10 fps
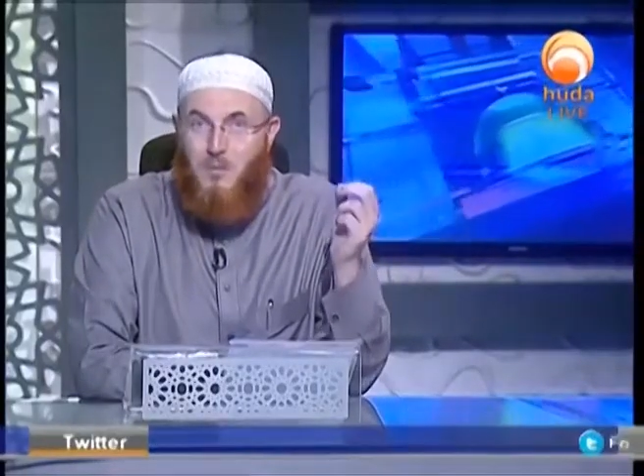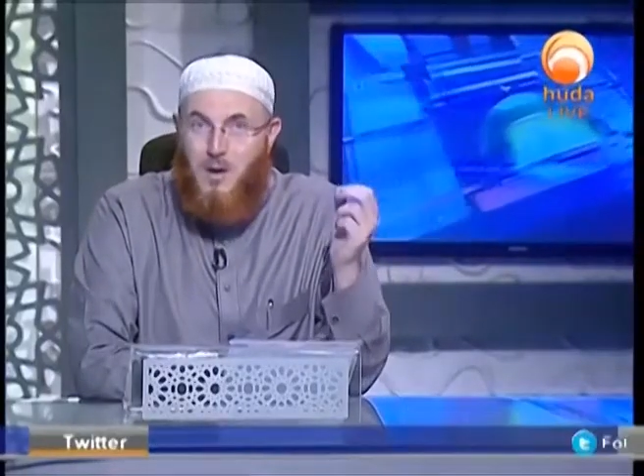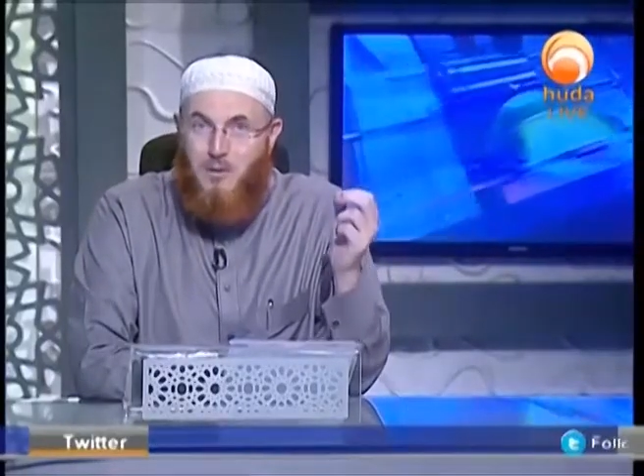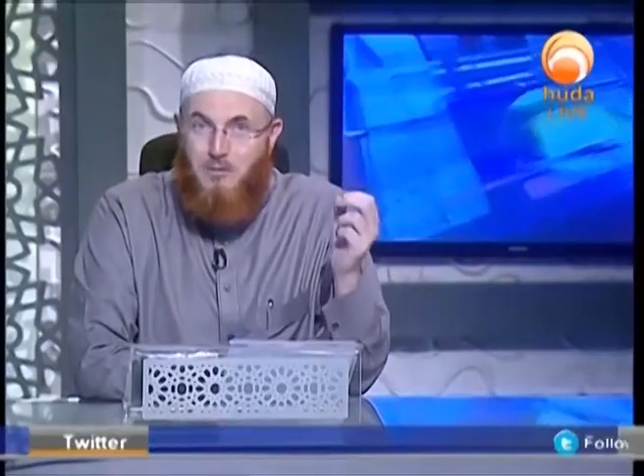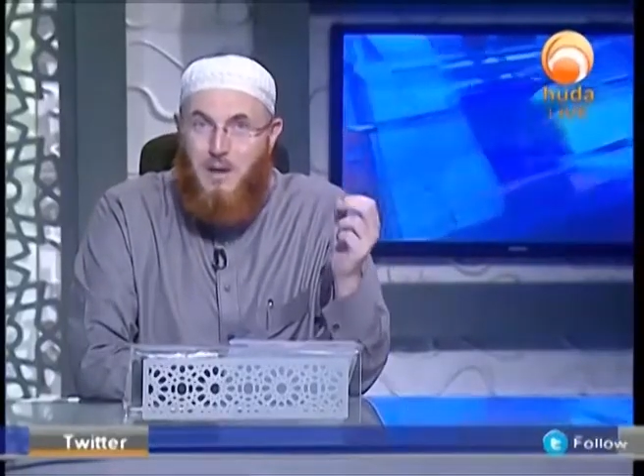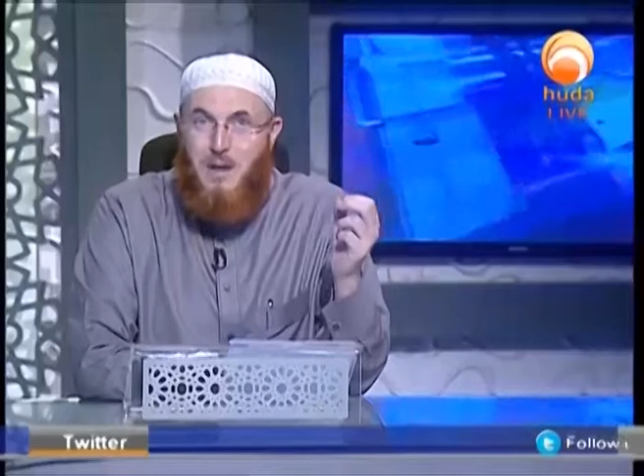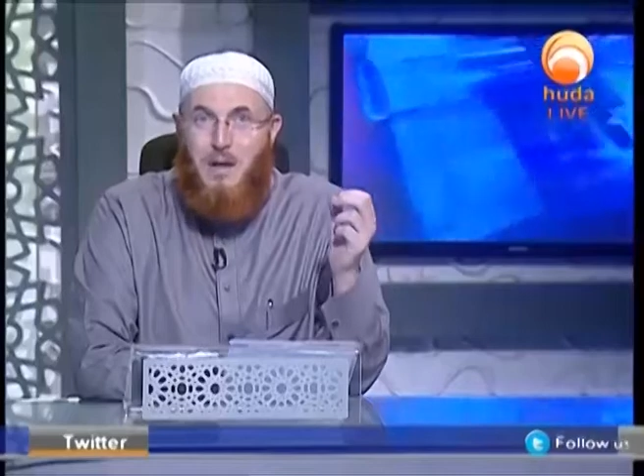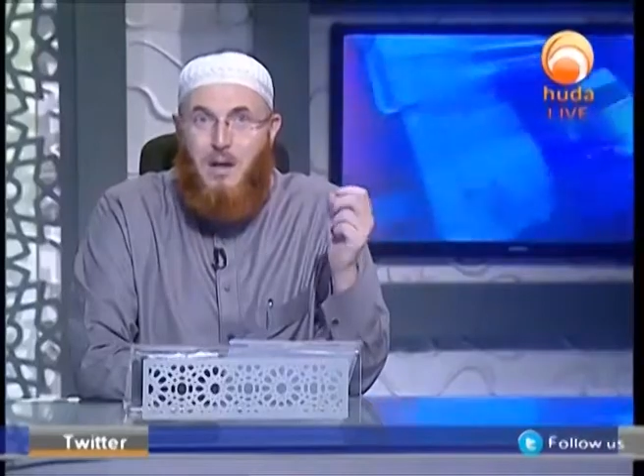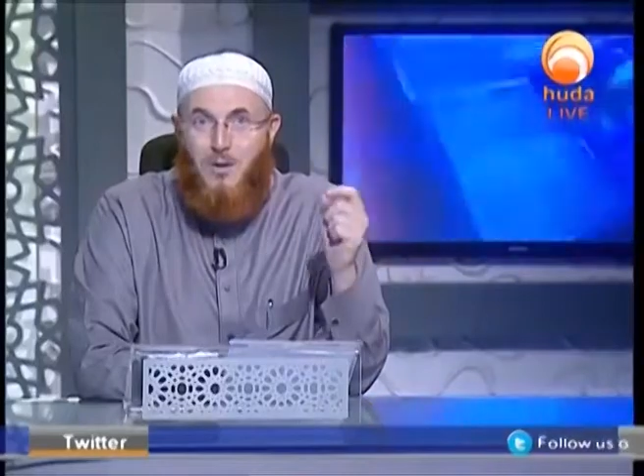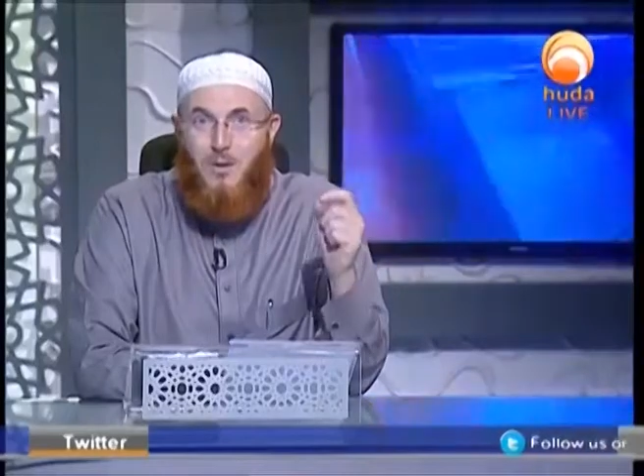But
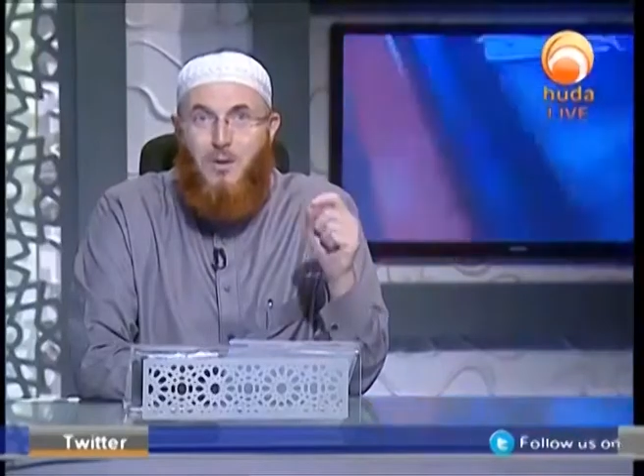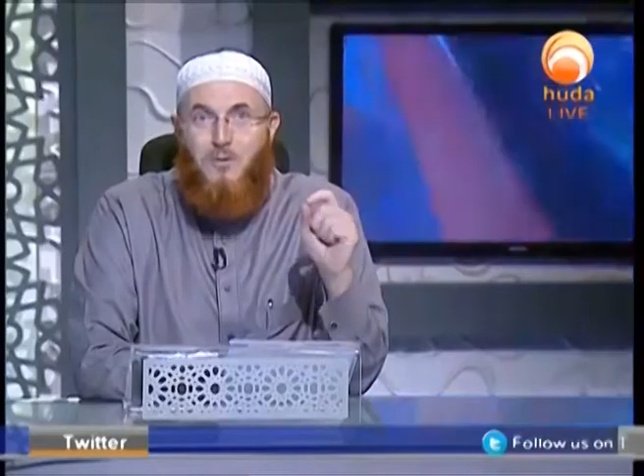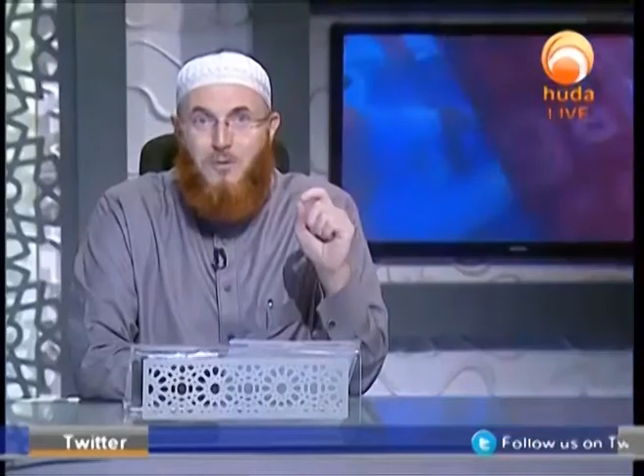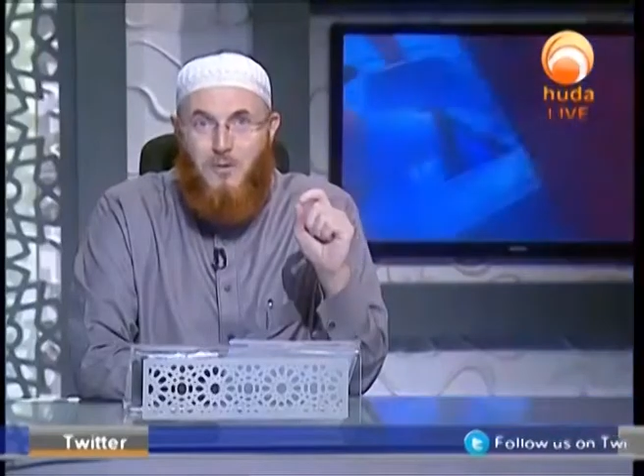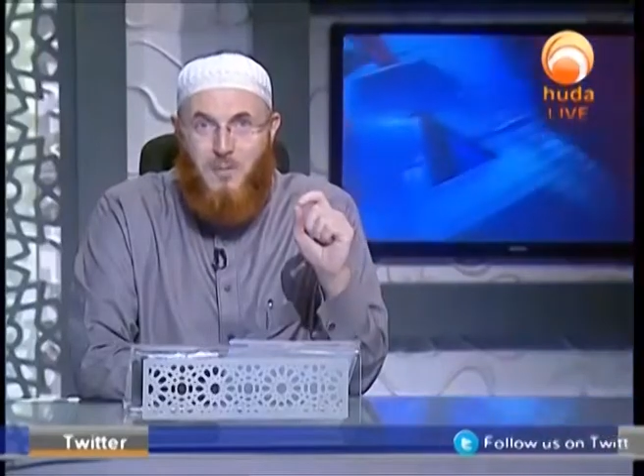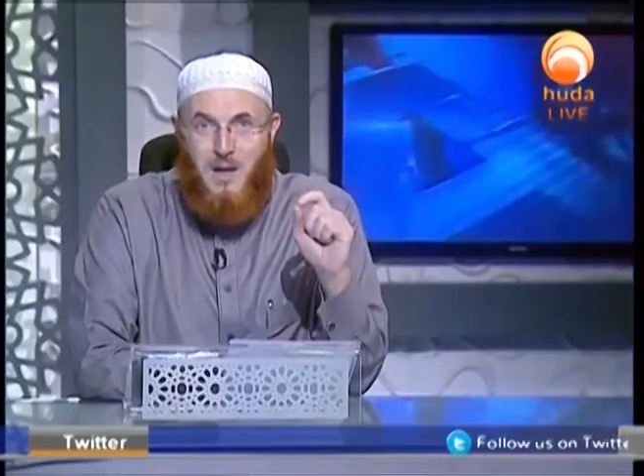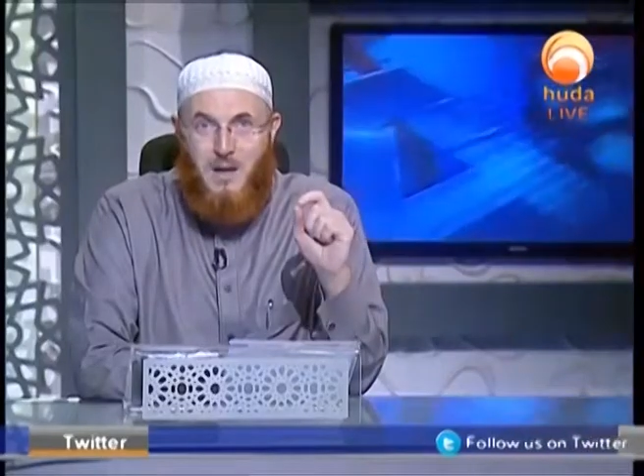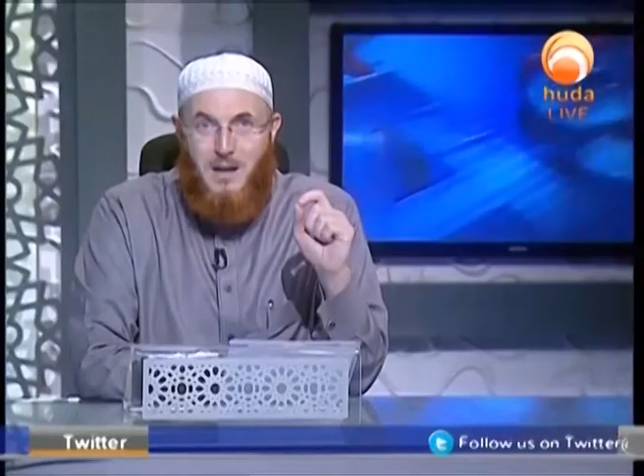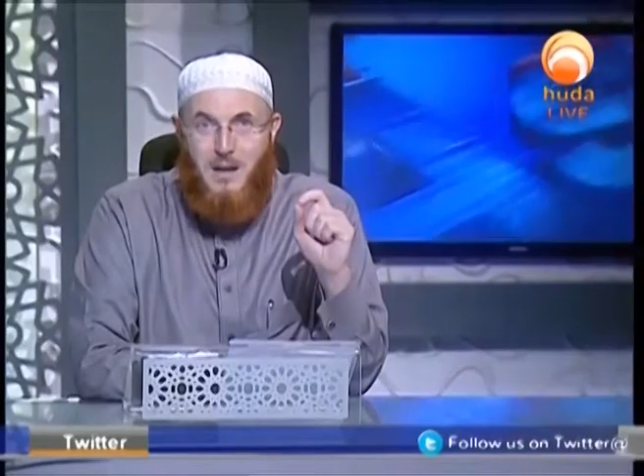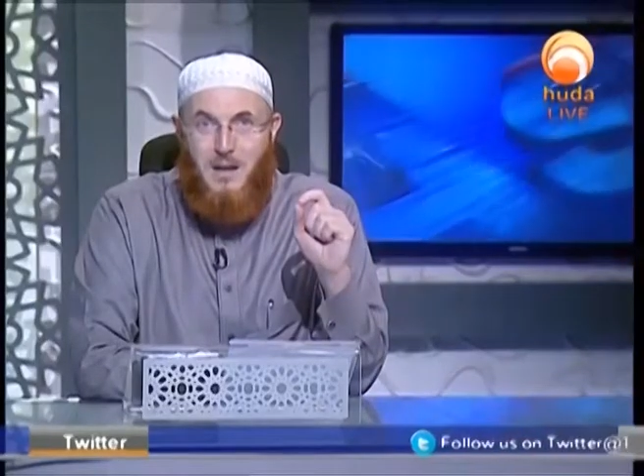wearing gold for men,